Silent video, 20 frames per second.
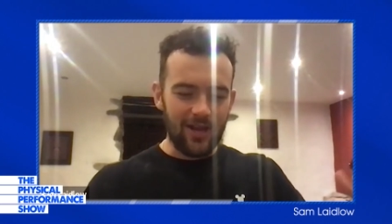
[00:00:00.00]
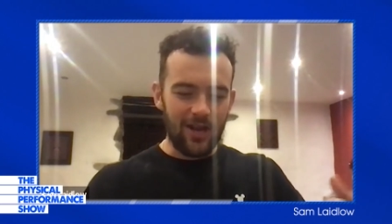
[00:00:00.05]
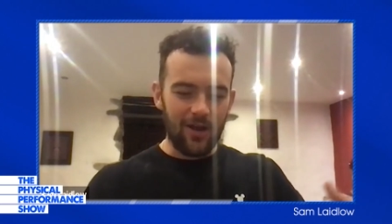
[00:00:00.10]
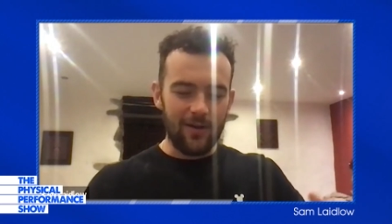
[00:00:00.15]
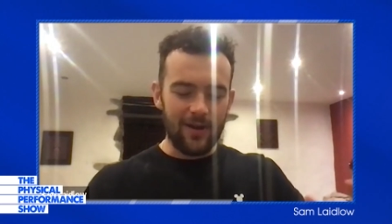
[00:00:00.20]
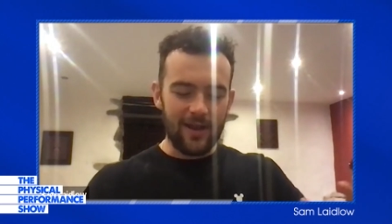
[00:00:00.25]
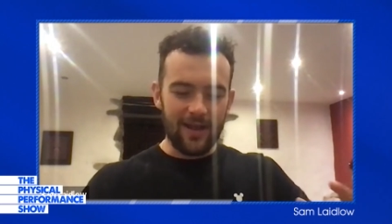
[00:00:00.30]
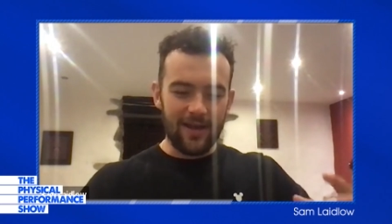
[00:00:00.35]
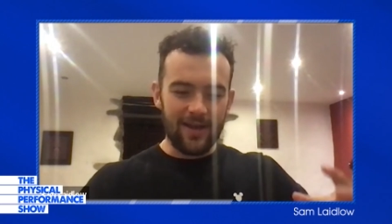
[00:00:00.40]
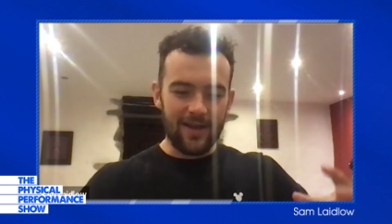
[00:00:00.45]
you
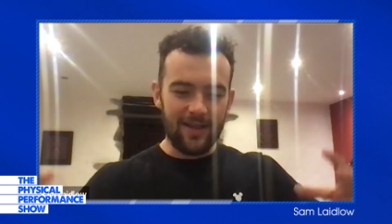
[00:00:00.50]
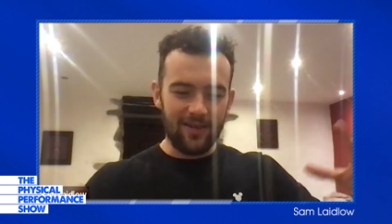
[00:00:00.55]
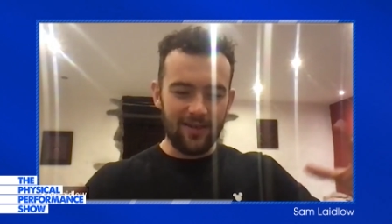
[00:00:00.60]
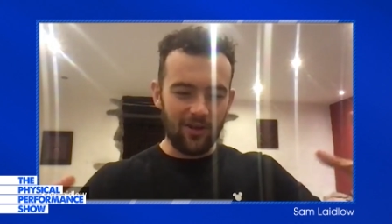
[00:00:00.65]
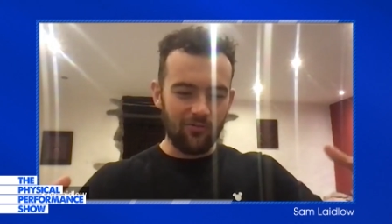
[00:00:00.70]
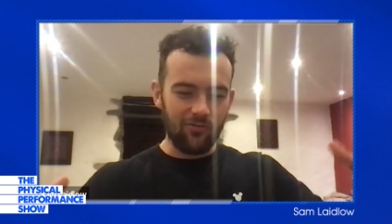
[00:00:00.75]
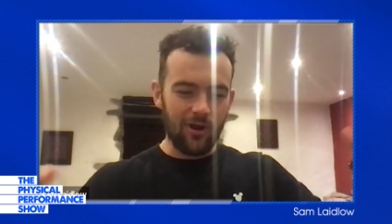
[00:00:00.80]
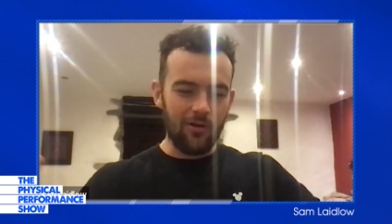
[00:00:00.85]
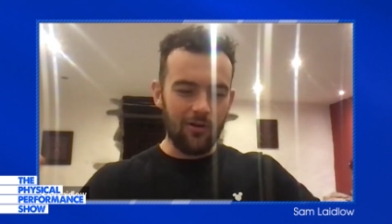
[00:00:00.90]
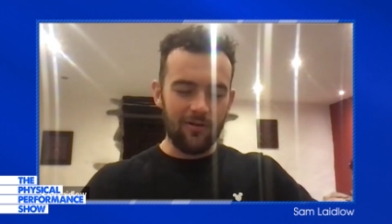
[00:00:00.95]
know, and I need
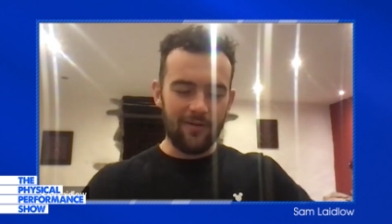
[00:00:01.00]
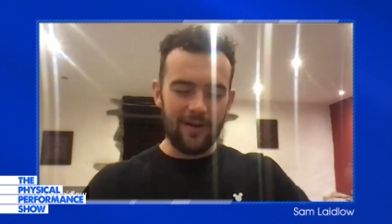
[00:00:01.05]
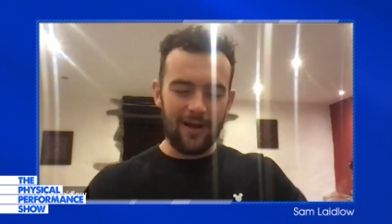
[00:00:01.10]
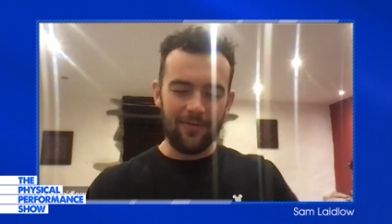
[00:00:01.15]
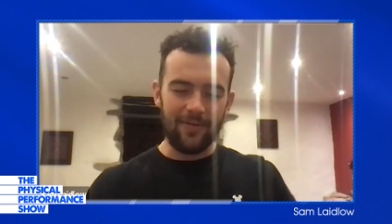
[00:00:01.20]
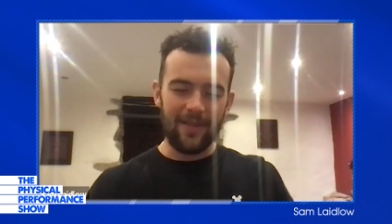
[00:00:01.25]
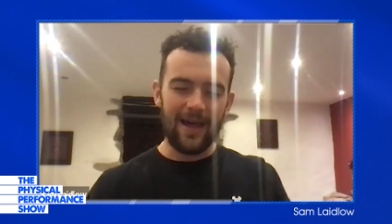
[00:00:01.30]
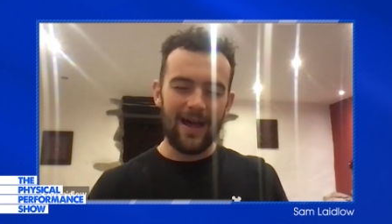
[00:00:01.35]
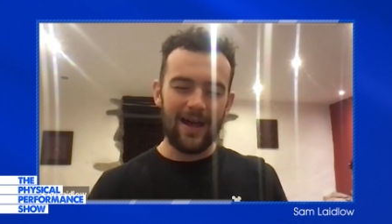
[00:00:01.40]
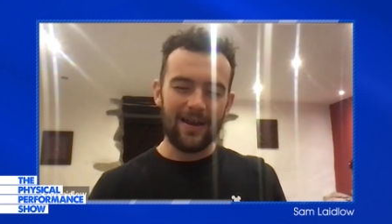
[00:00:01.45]
to grow
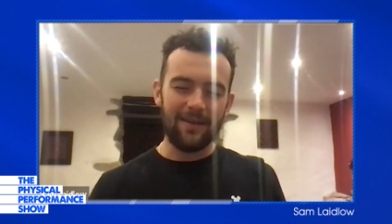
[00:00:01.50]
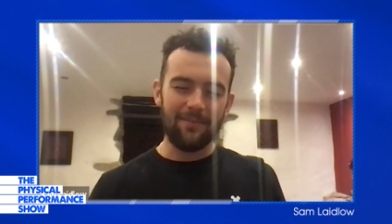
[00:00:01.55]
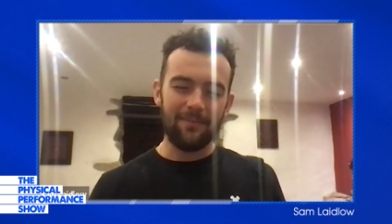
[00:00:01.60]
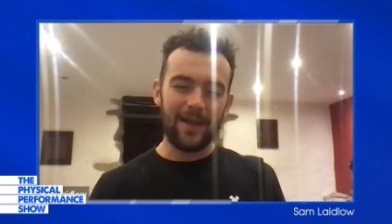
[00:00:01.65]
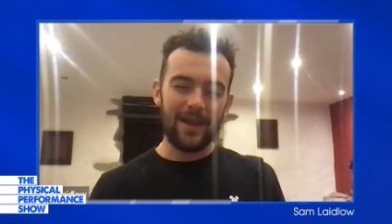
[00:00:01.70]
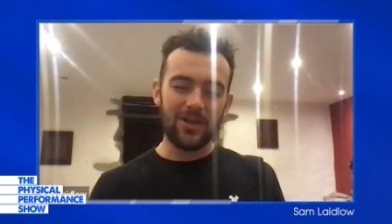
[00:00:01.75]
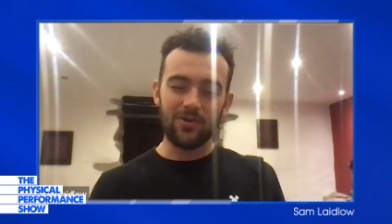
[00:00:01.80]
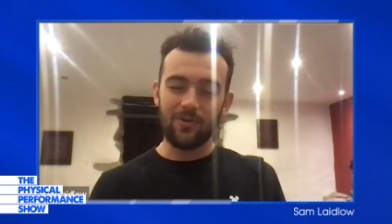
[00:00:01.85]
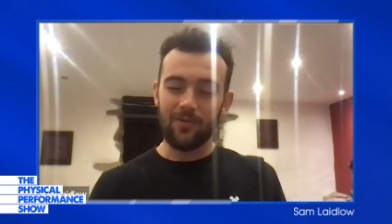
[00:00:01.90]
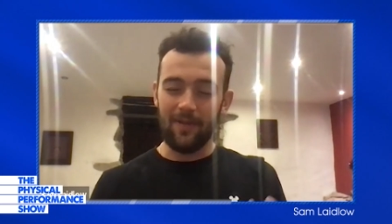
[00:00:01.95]
around that and
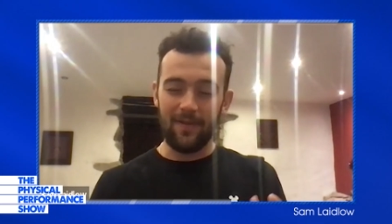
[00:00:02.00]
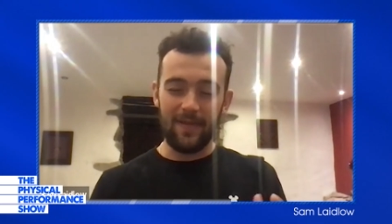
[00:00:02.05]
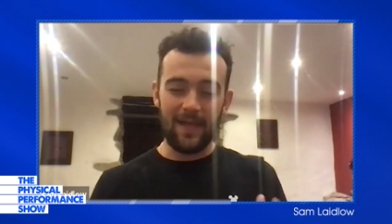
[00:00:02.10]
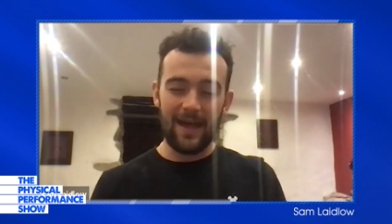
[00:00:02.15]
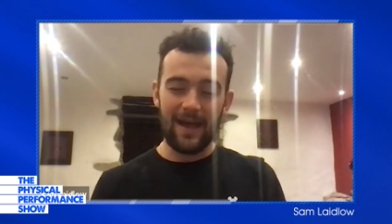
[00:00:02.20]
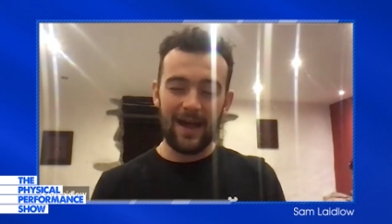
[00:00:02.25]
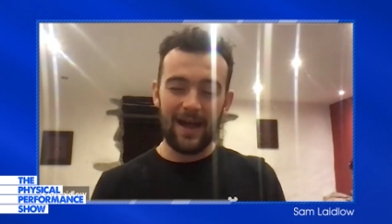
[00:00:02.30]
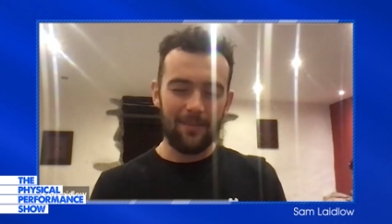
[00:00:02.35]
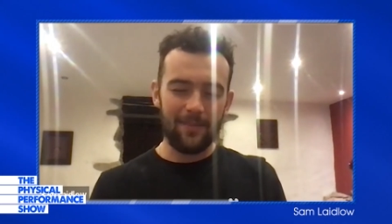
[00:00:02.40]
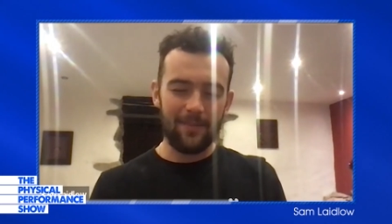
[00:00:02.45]
make sure that
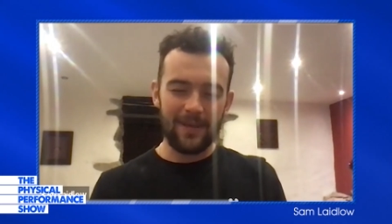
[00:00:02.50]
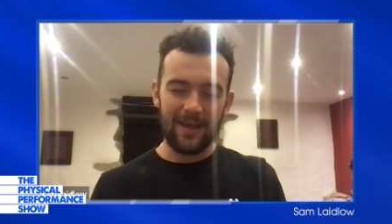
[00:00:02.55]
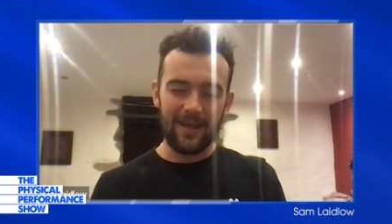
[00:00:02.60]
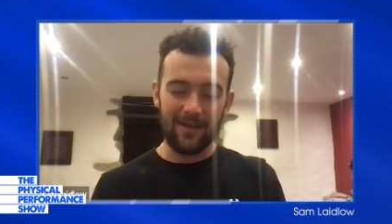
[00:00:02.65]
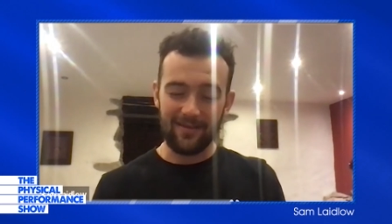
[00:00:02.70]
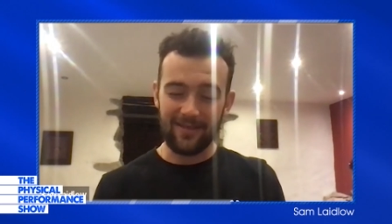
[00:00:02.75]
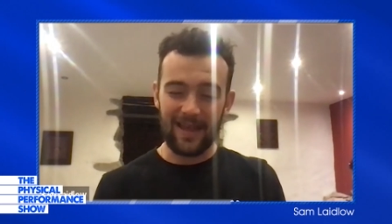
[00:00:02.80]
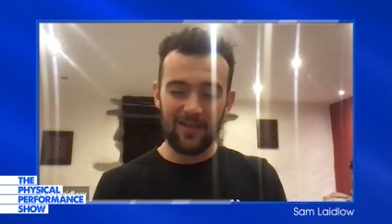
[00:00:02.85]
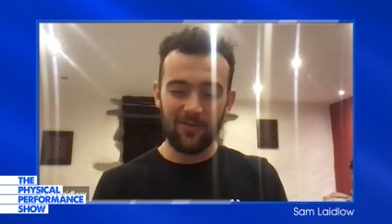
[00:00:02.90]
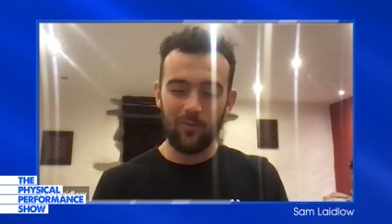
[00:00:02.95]
they're happy,
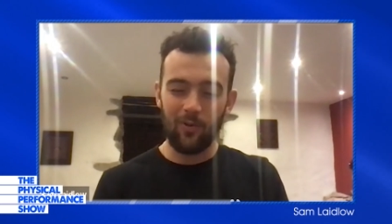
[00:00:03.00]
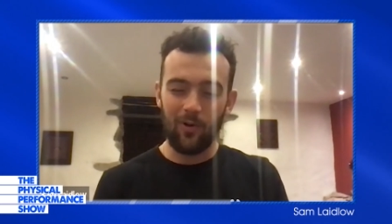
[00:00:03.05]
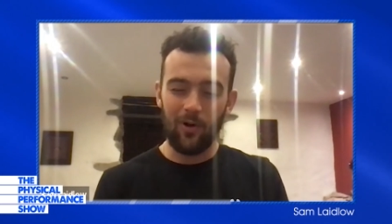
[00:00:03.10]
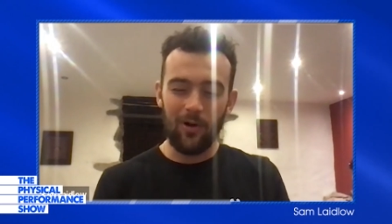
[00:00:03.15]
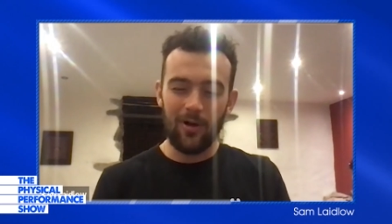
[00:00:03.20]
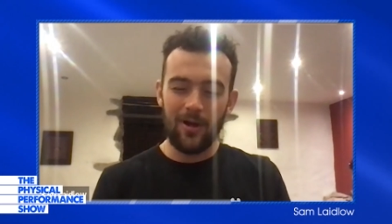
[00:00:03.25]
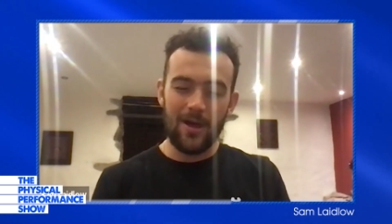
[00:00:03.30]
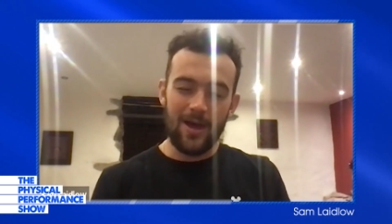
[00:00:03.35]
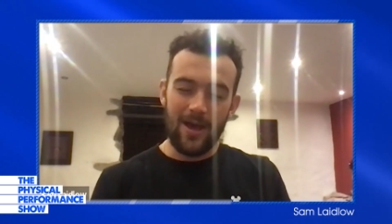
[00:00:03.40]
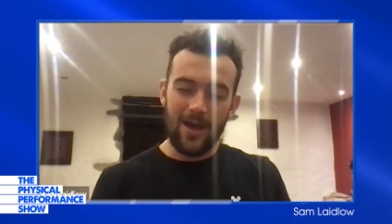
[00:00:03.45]
because that's
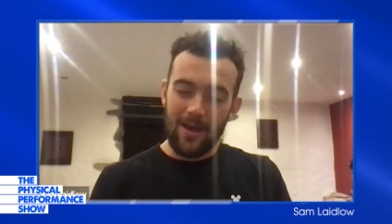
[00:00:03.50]
what